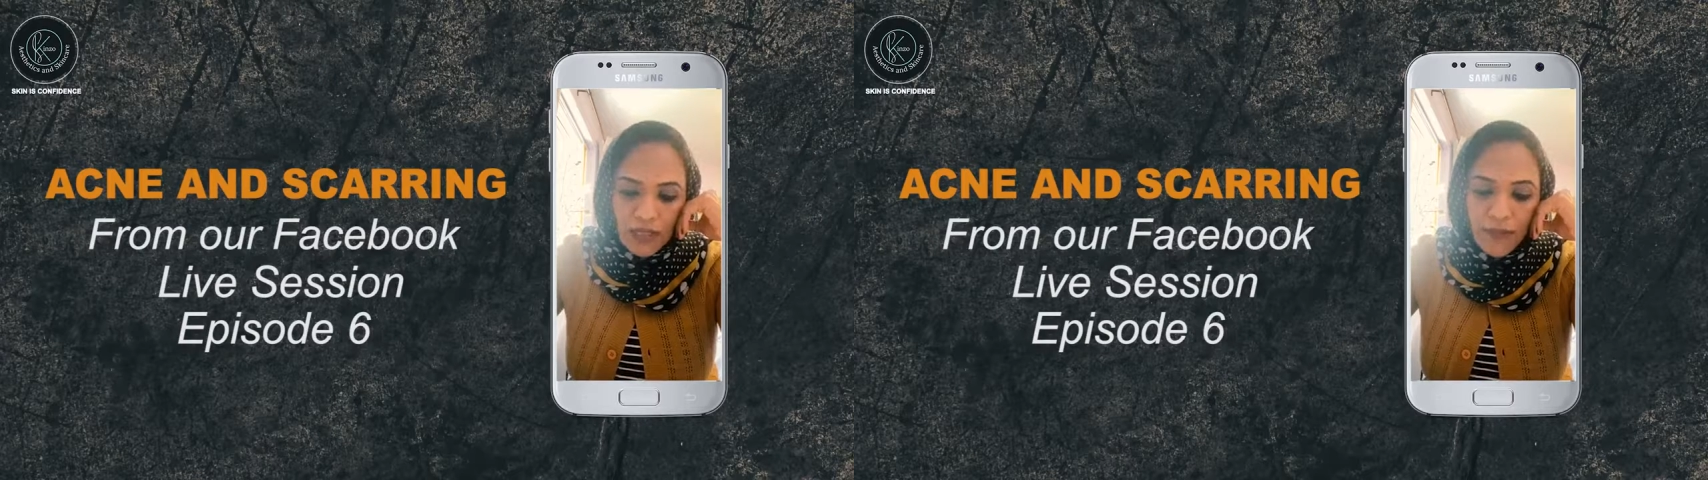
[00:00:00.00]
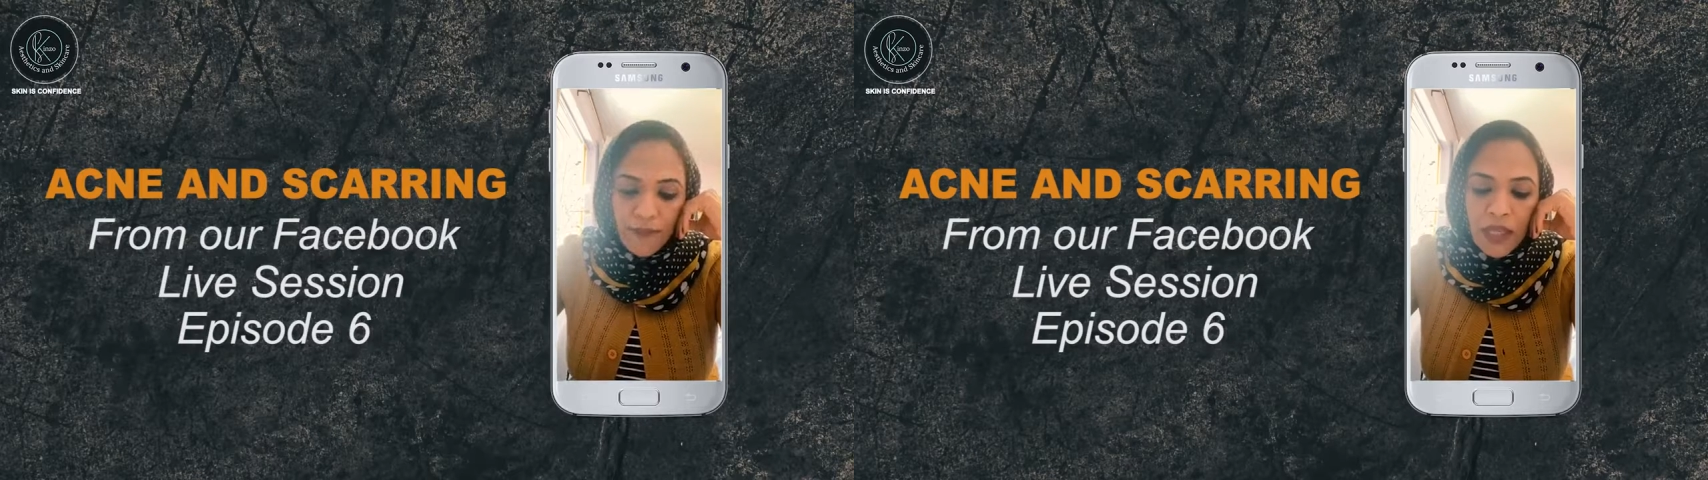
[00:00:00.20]

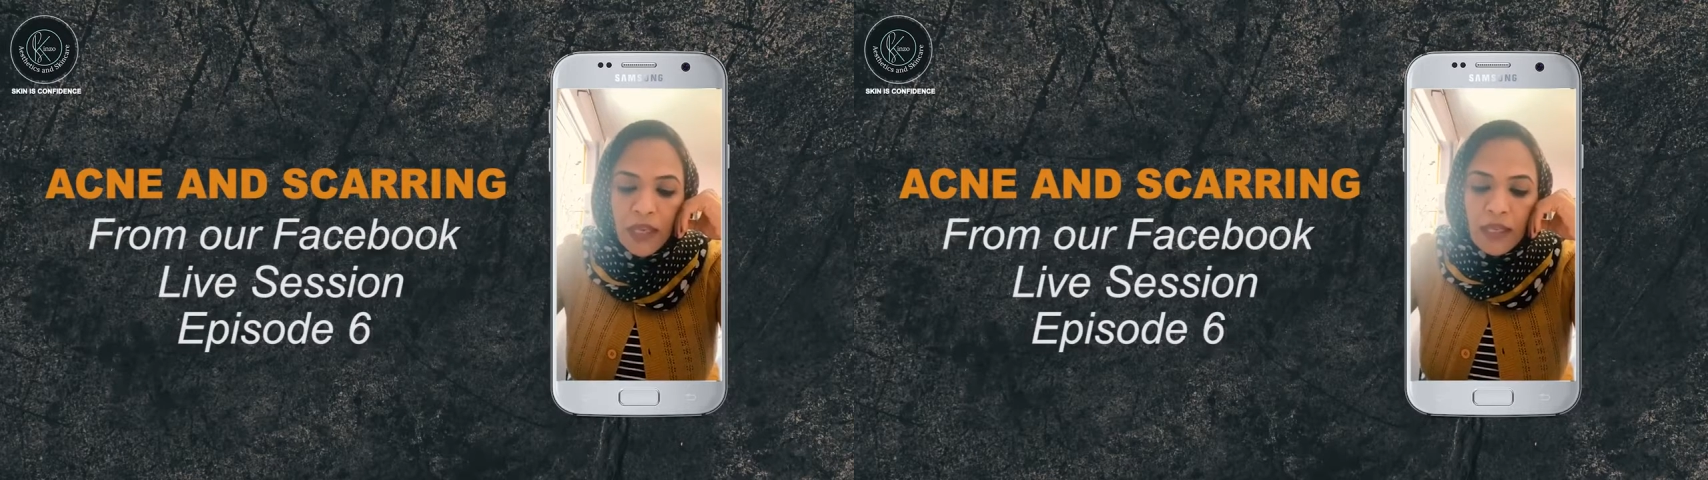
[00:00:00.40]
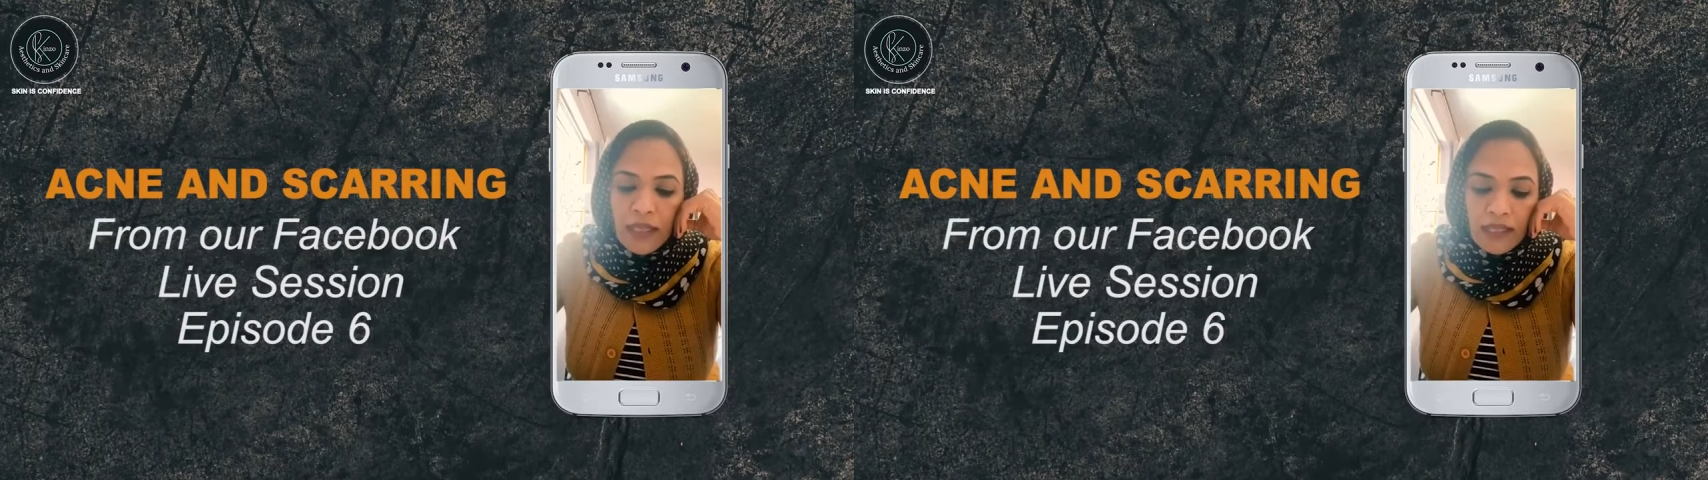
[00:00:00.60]
day.
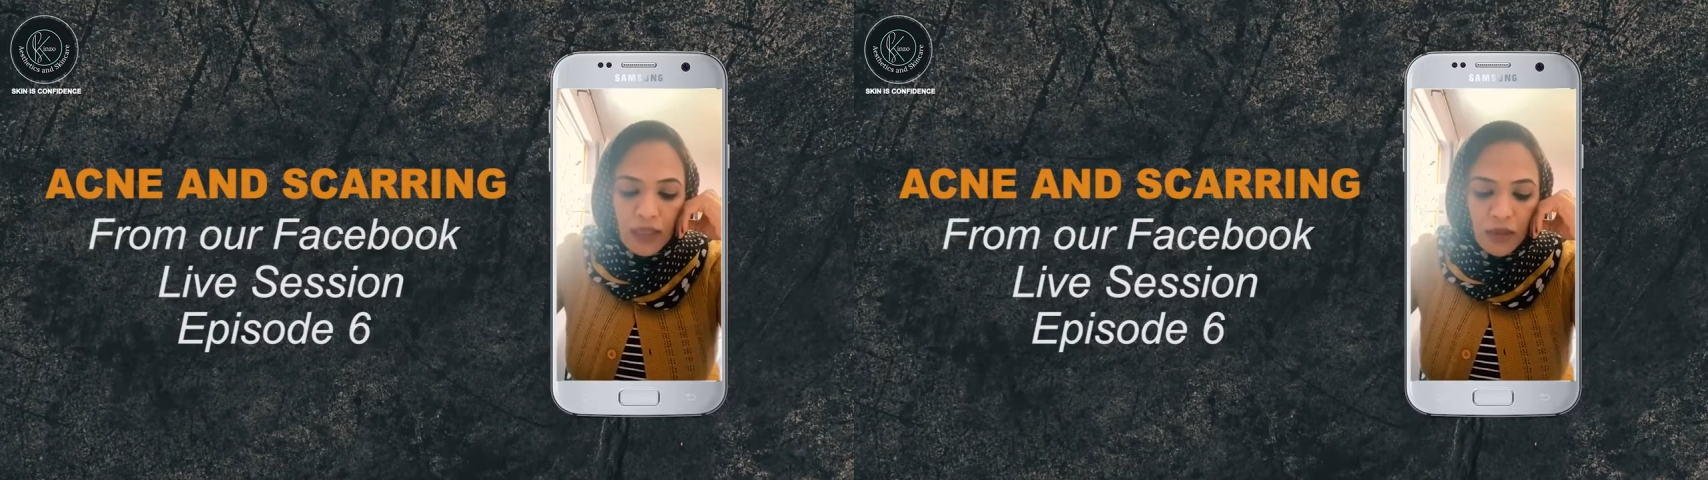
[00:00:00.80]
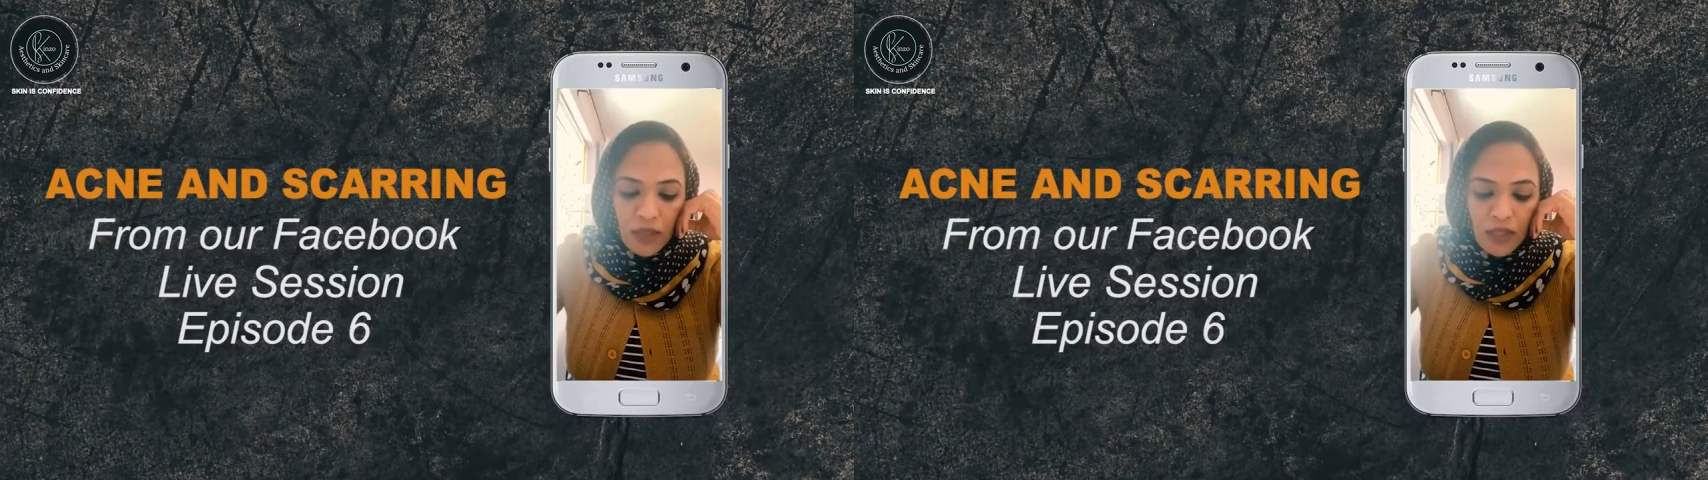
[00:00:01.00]

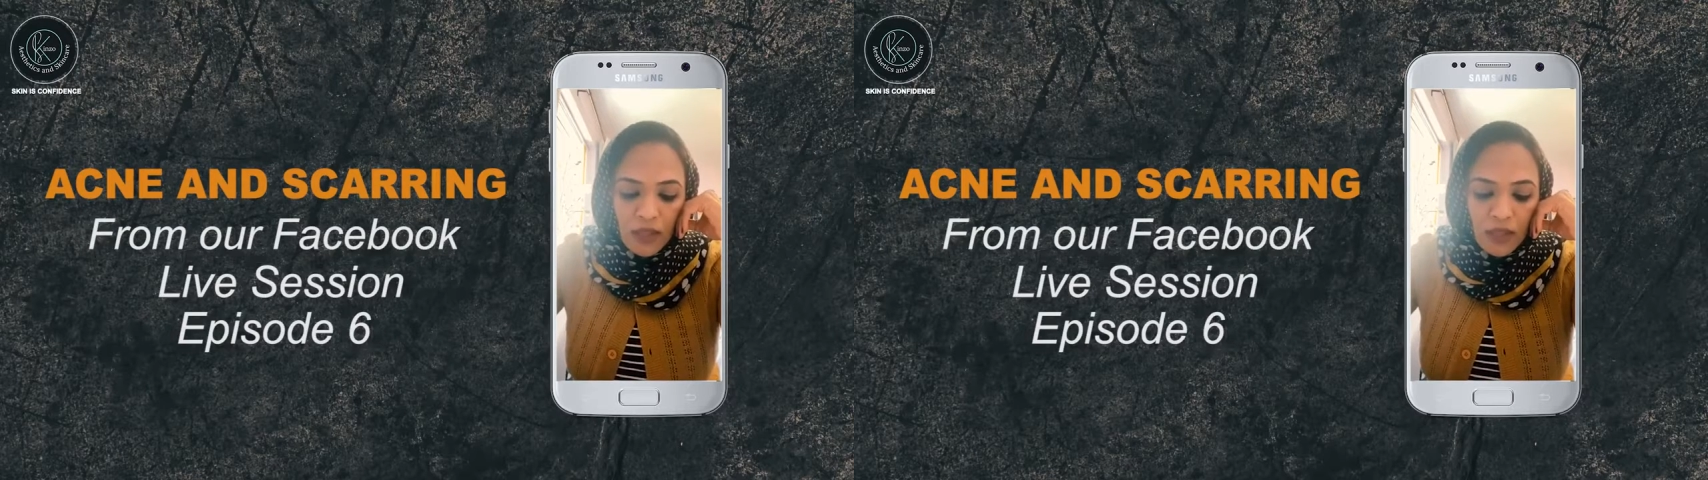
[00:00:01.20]
Now,